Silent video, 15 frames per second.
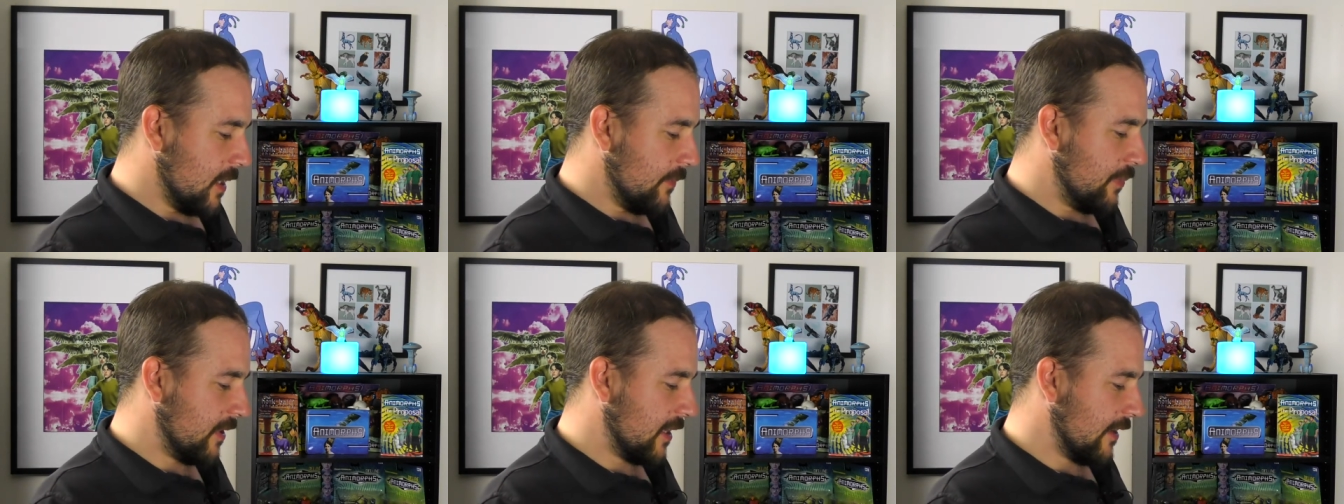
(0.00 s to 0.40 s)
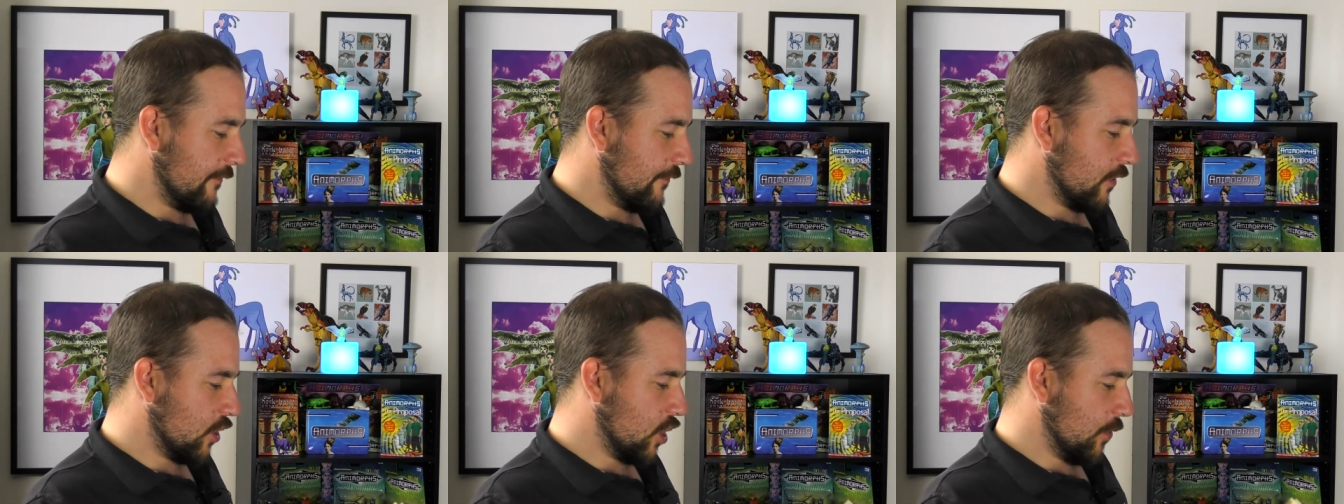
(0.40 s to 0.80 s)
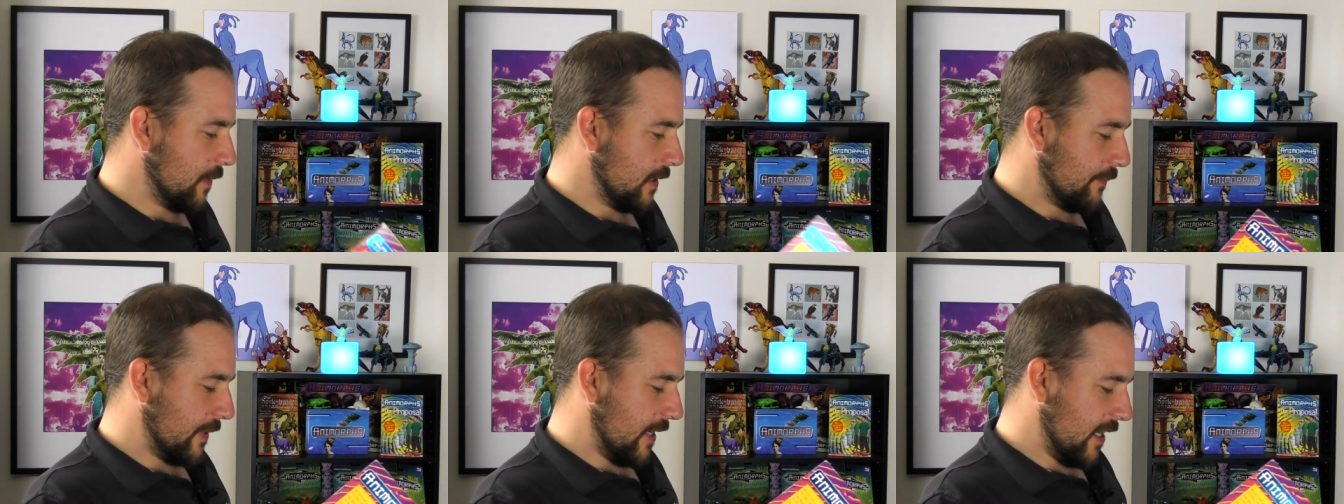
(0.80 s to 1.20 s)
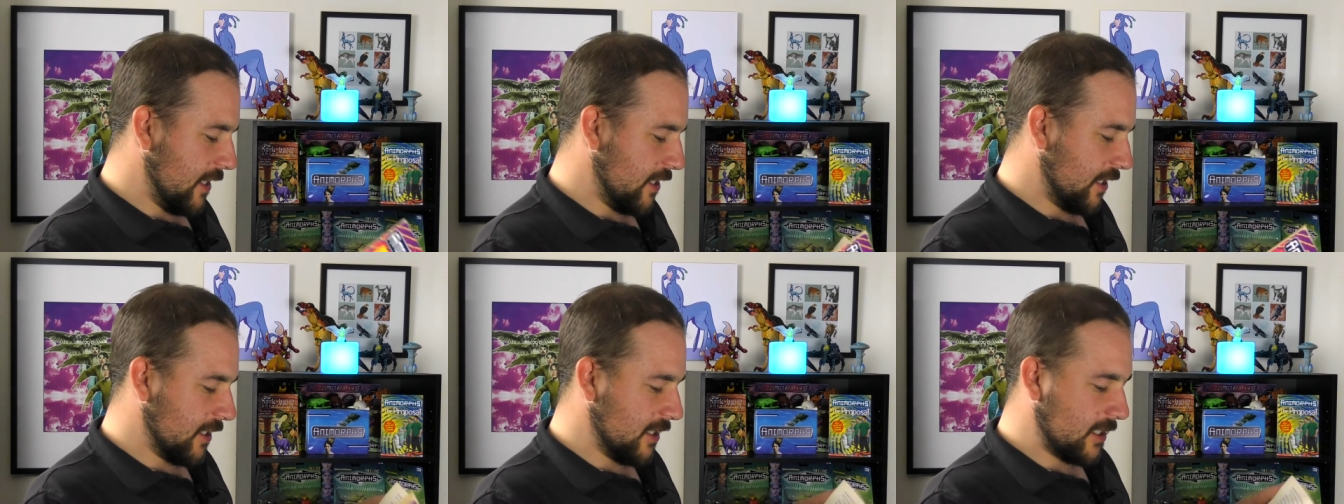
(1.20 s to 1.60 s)
But then for a couple of
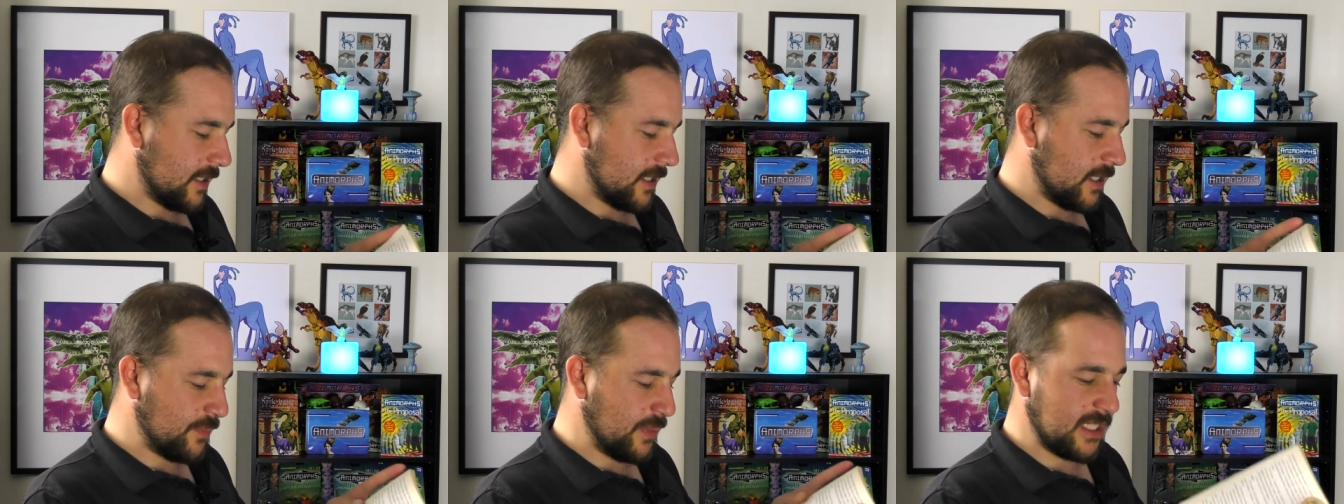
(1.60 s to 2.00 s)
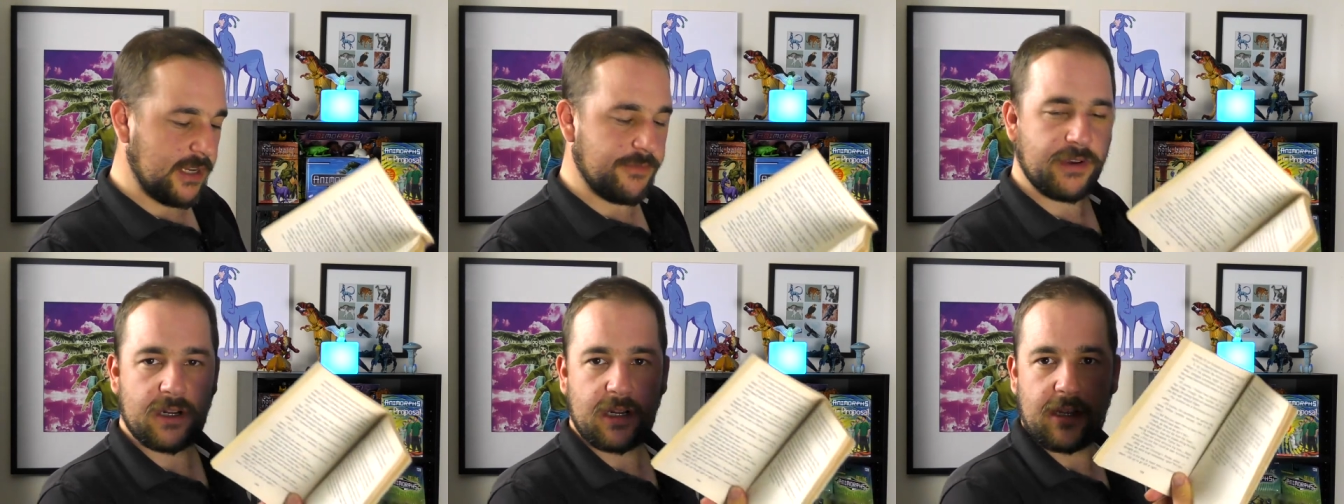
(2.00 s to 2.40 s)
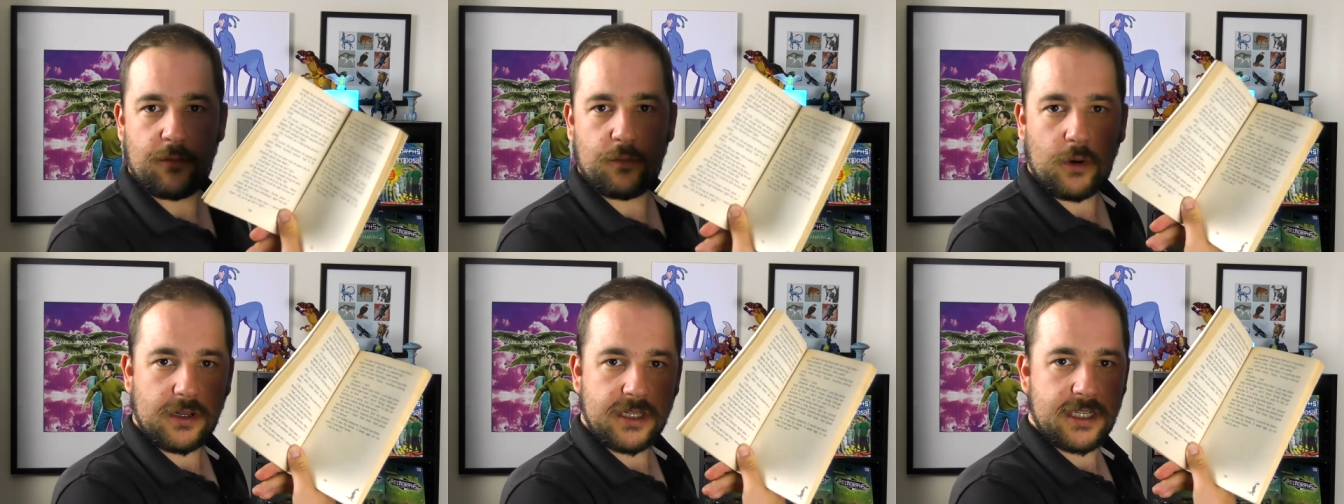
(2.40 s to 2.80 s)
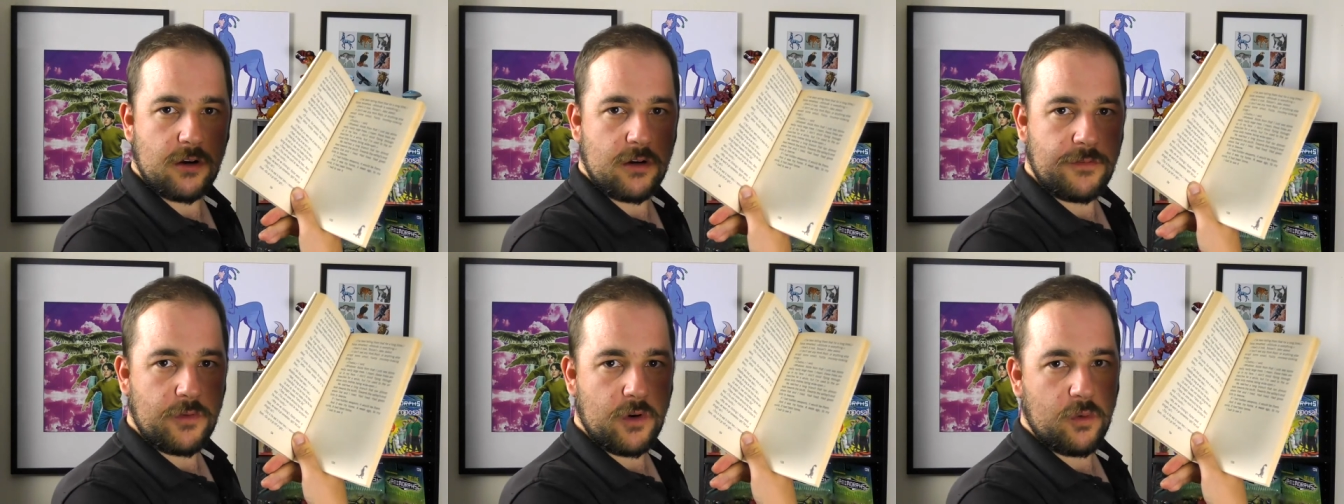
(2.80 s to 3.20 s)
pages, specifically one
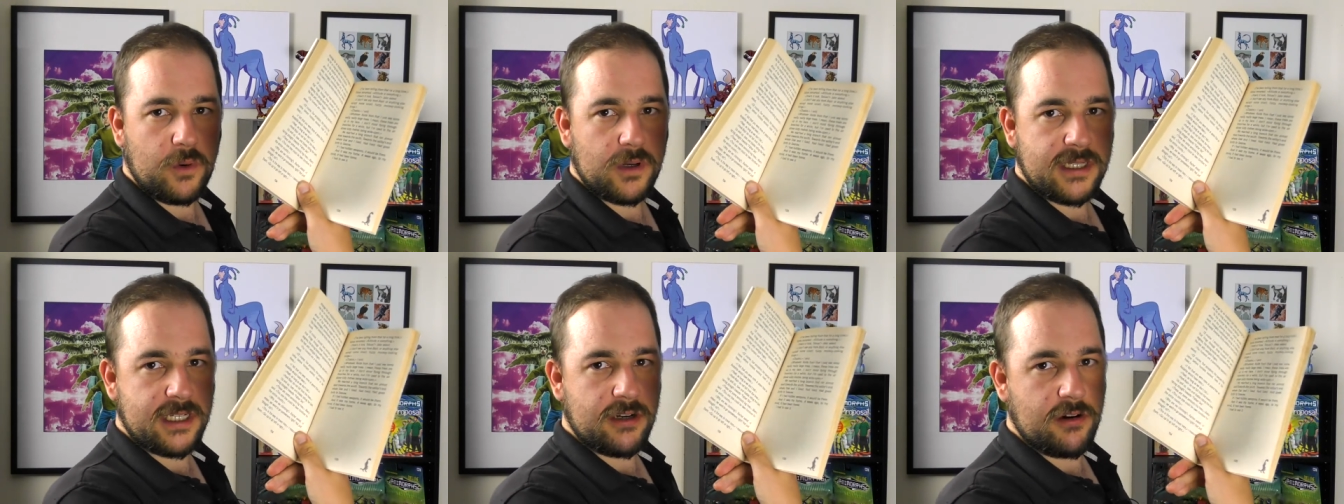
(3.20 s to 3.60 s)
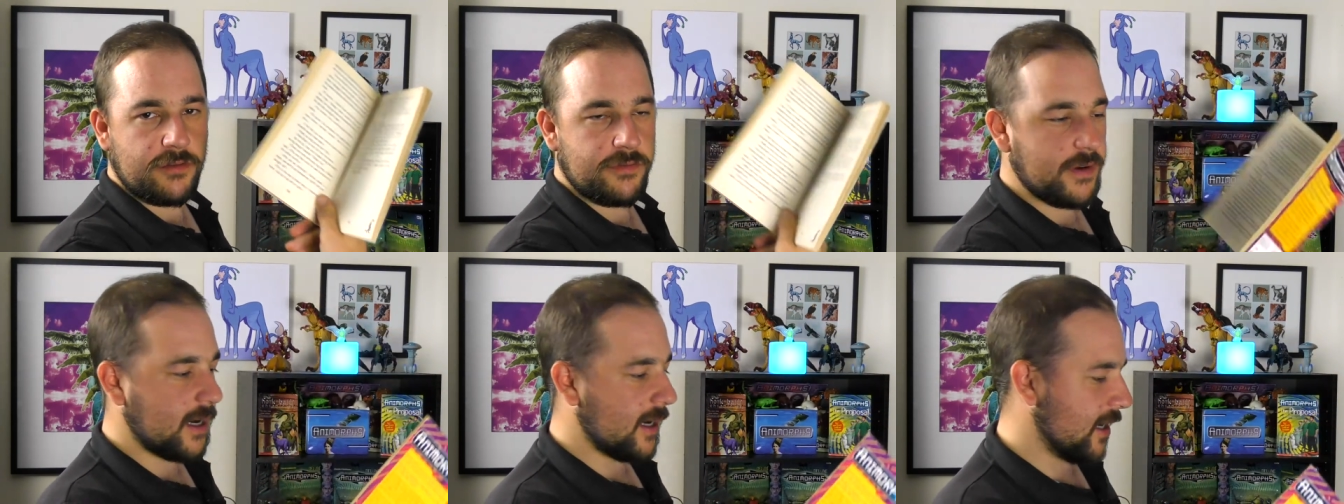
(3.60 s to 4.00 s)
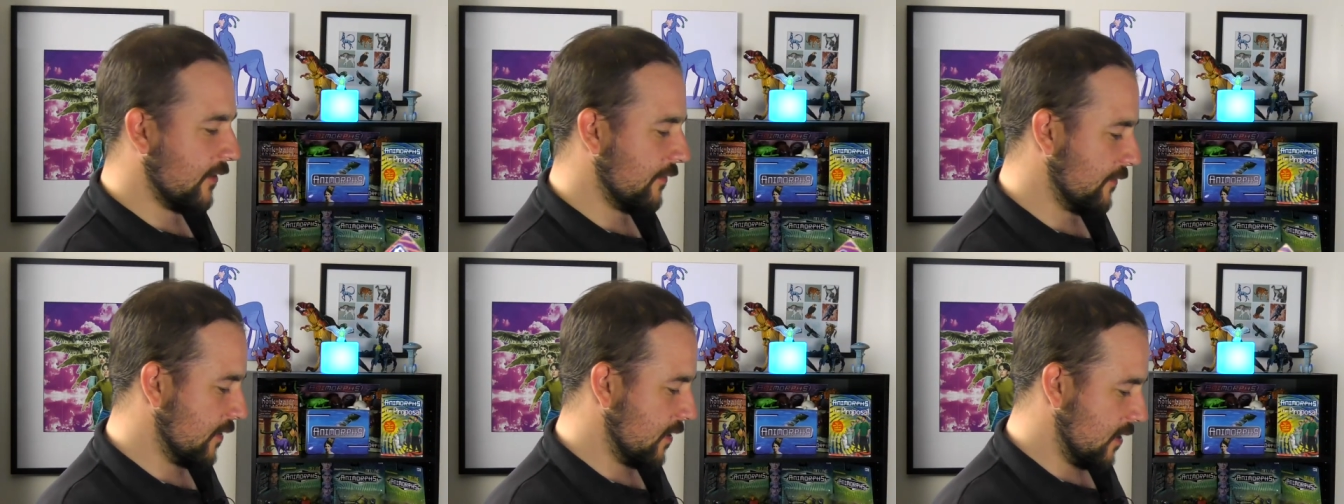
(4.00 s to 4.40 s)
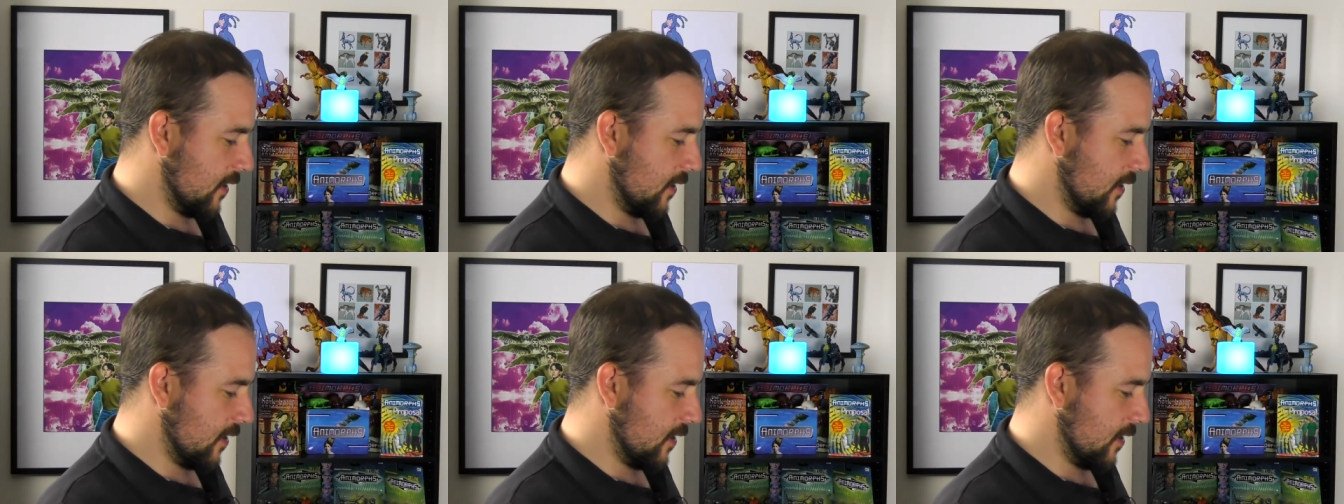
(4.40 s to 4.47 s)
oh four, one oh five,